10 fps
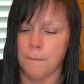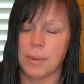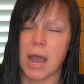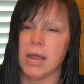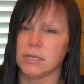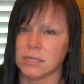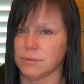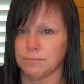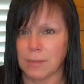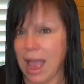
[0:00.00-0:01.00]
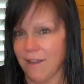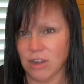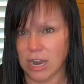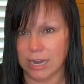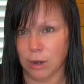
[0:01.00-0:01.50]
But I've
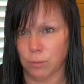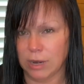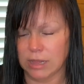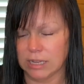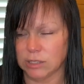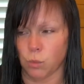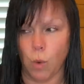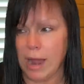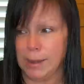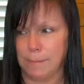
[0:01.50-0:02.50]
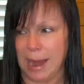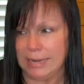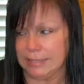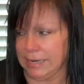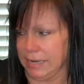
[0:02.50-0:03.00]
got to get rid of this white
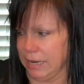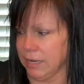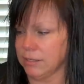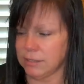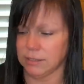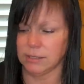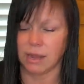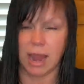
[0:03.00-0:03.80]
pastiness.